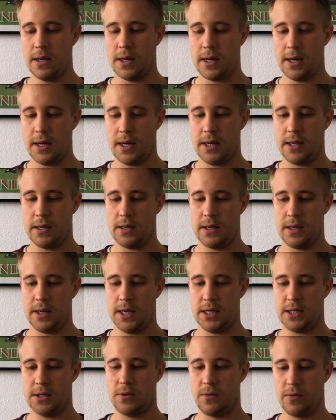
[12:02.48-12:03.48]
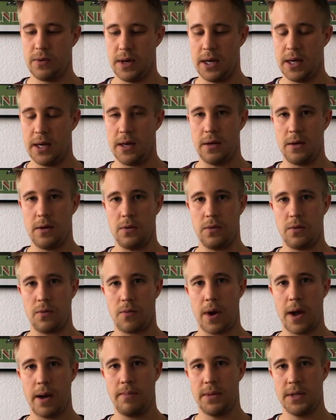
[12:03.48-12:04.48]
and has a really good
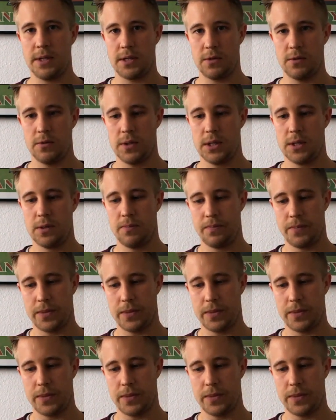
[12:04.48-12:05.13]
ripeness to it,